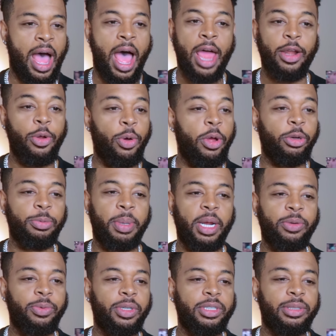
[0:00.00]
I knew he was
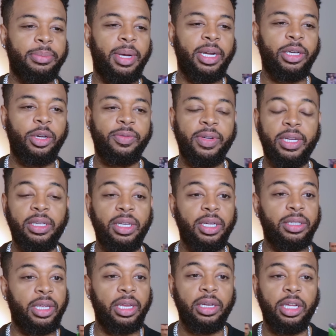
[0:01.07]
about to run somebody over.
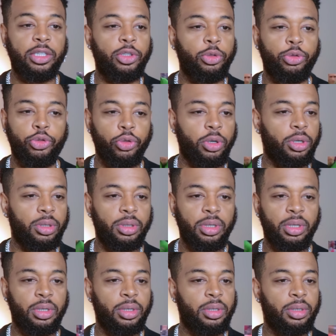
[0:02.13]
He looked too strong.
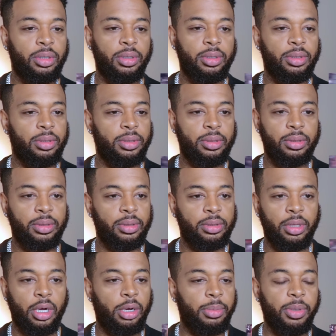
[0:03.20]

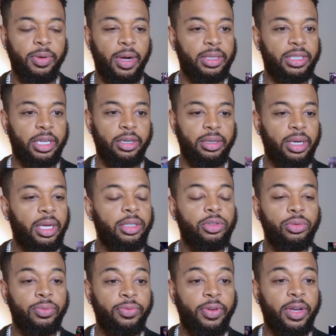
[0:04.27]
The homie right there
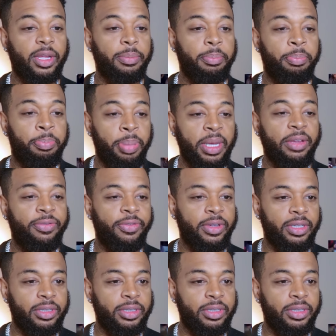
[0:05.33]
looked fucking beefy.